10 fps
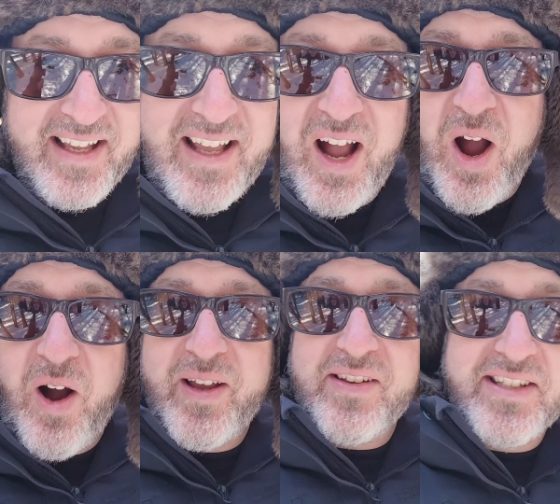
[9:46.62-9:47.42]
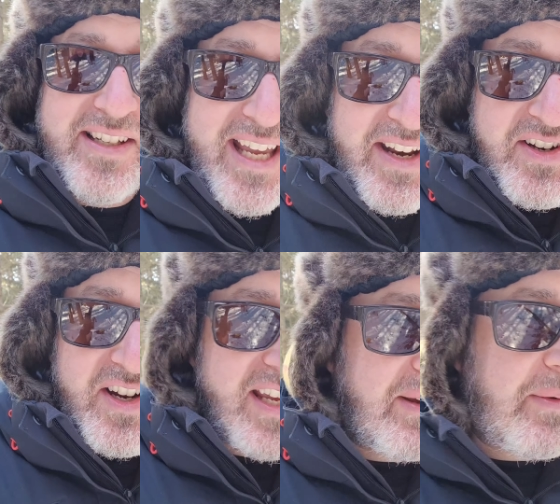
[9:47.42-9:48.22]
Oh, he'll still get a
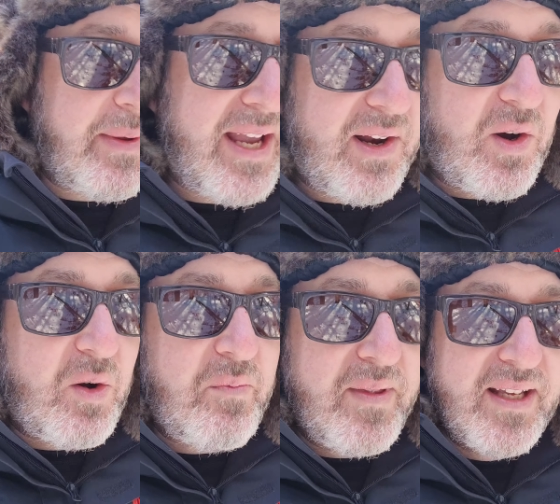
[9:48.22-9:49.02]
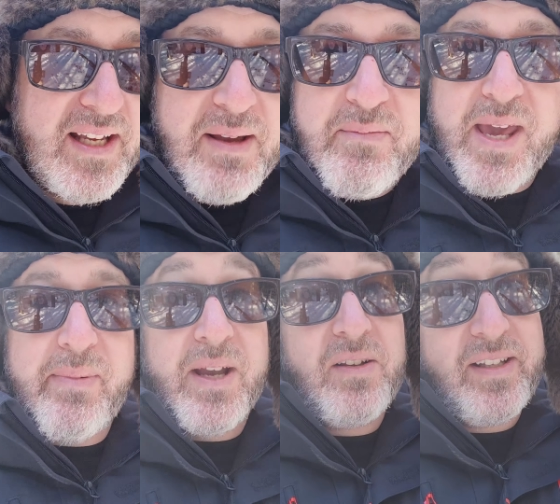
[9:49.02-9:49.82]
cookie when we get home.
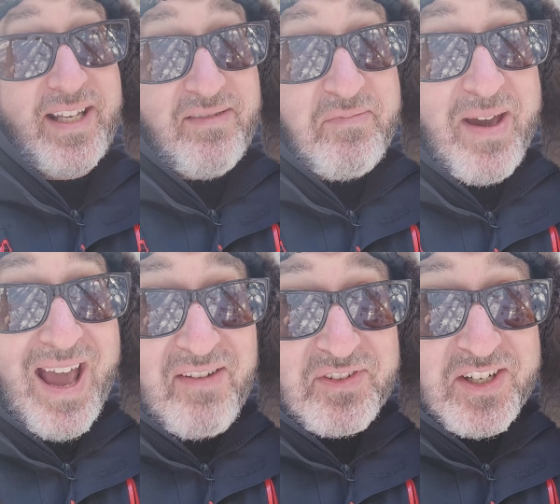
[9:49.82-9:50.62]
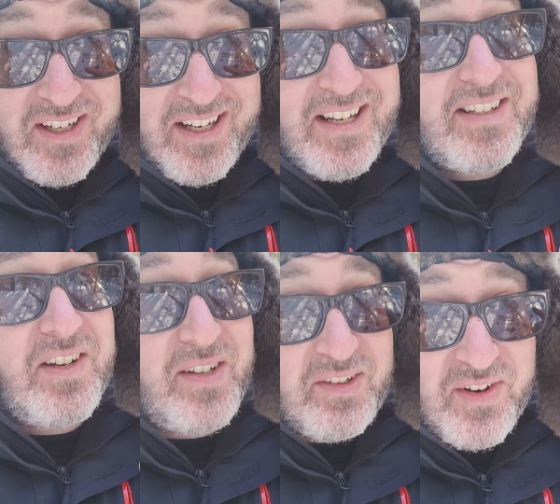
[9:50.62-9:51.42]
Maybe I'll only give him half a cookie because he
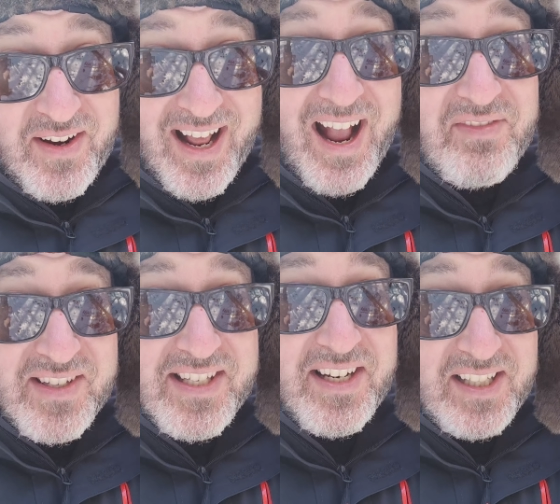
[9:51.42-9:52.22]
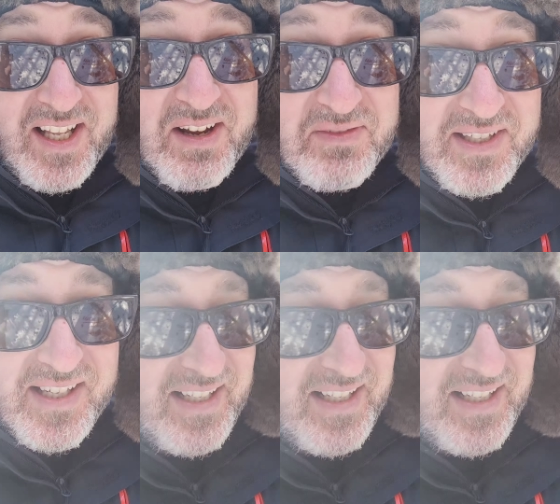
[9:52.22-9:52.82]
only found half the set of gloves.